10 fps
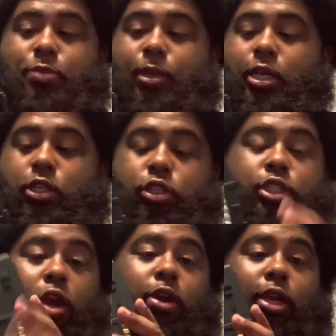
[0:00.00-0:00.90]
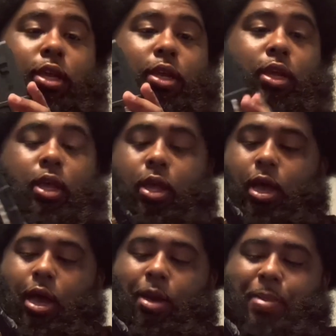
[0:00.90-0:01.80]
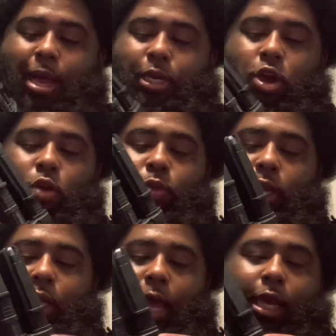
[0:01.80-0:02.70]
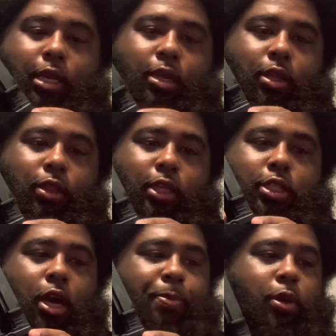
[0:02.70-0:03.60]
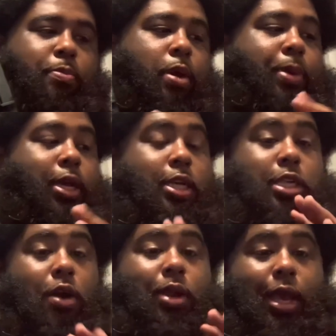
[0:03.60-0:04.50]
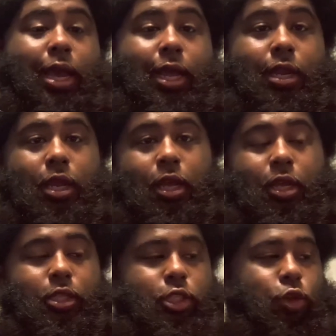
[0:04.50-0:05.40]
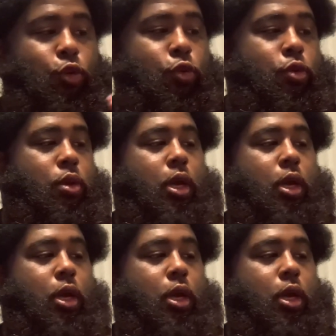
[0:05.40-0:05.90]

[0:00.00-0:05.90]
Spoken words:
because they're sturdy. I don't really like this coupler, but because I already had two